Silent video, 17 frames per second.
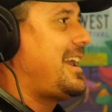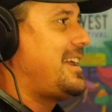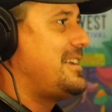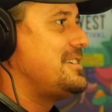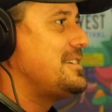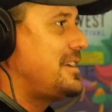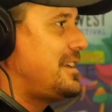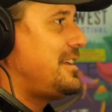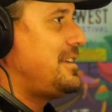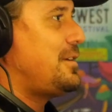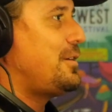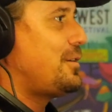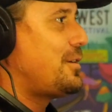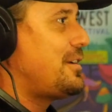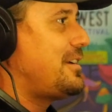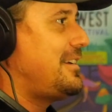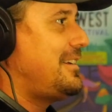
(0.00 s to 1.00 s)
and you
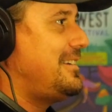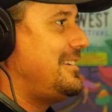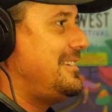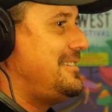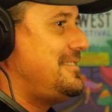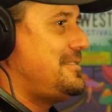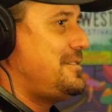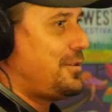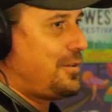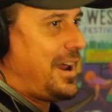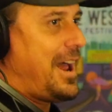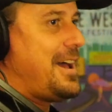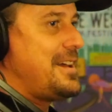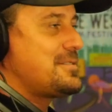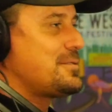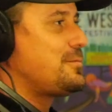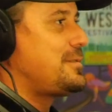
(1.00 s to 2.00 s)
got to
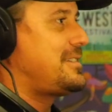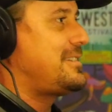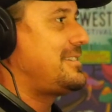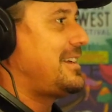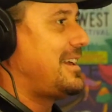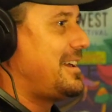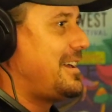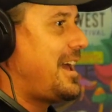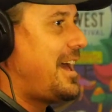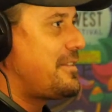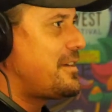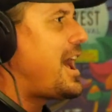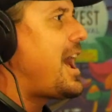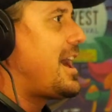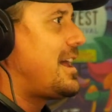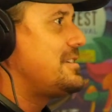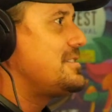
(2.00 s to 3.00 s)
hustle with other
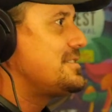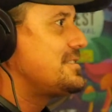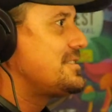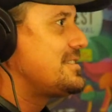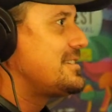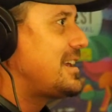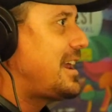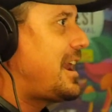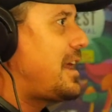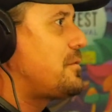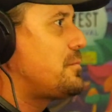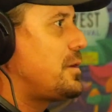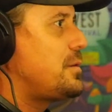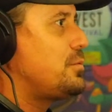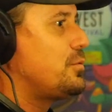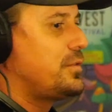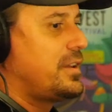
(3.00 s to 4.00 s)
artists and other
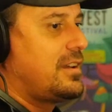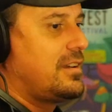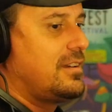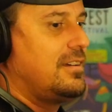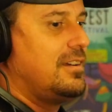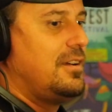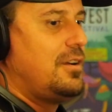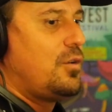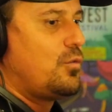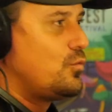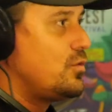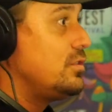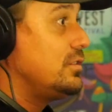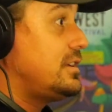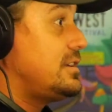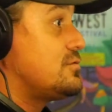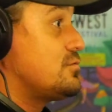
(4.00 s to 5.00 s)
people that are
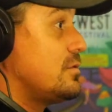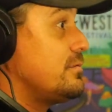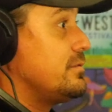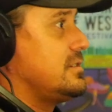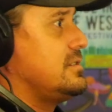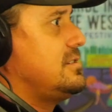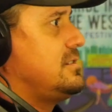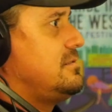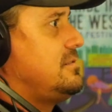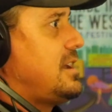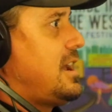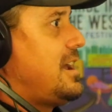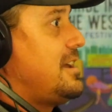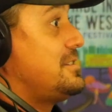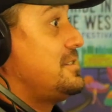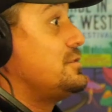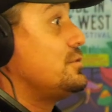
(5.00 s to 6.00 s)
really driven
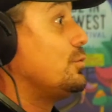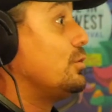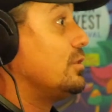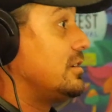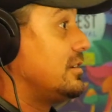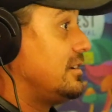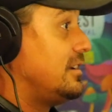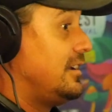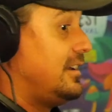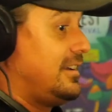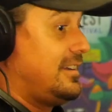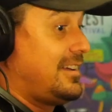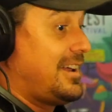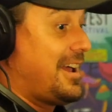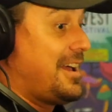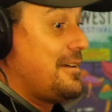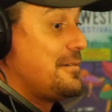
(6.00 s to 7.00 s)
to do it.
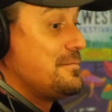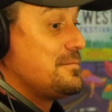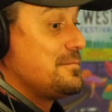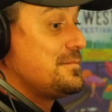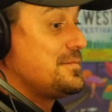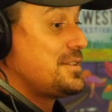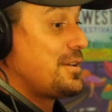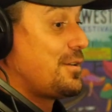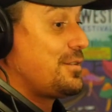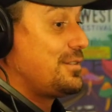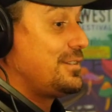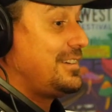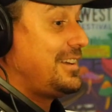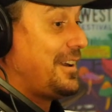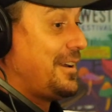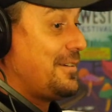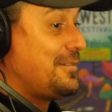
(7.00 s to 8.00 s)
So,
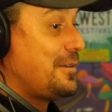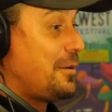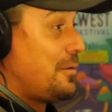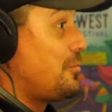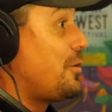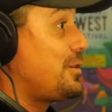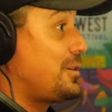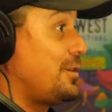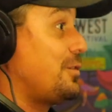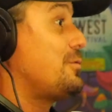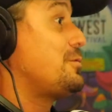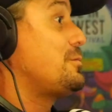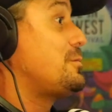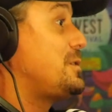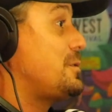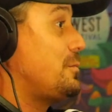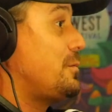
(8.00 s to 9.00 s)
you know, working
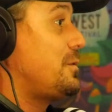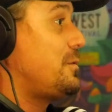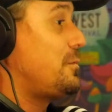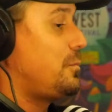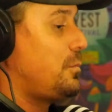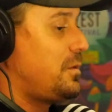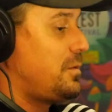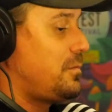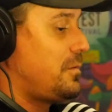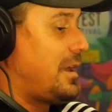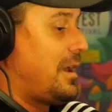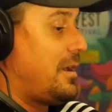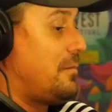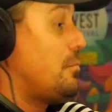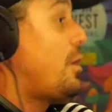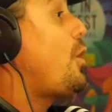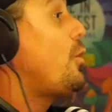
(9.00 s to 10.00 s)
on with
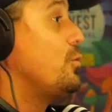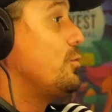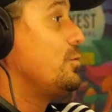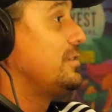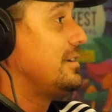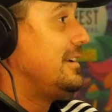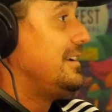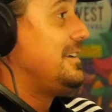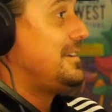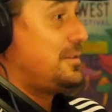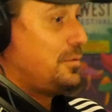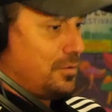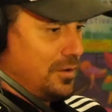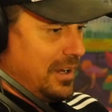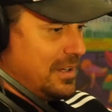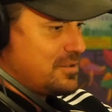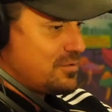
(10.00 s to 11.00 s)
Mould, you
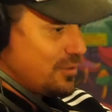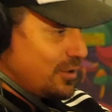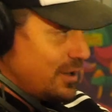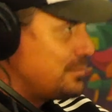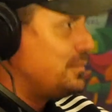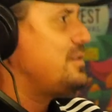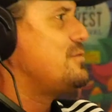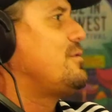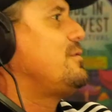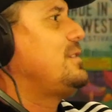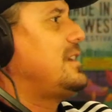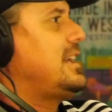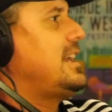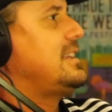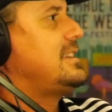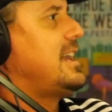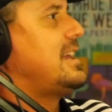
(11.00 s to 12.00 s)
were extremely driven to
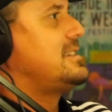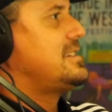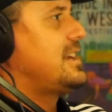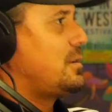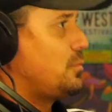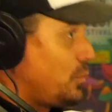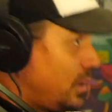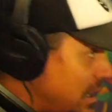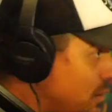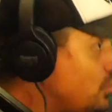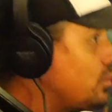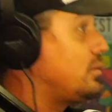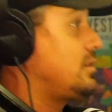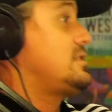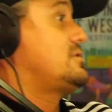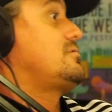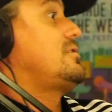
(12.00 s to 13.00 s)
get that done. We
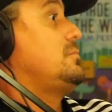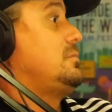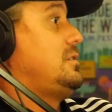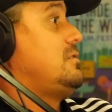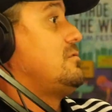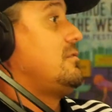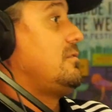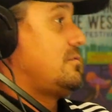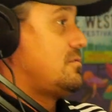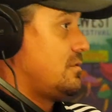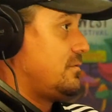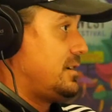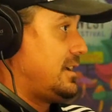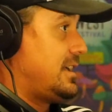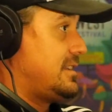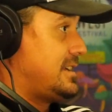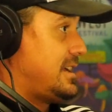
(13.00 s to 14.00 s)
were extremely
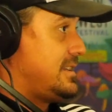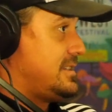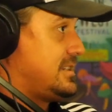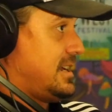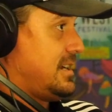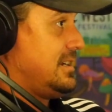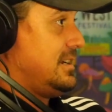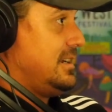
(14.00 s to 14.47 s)
driven to get that done.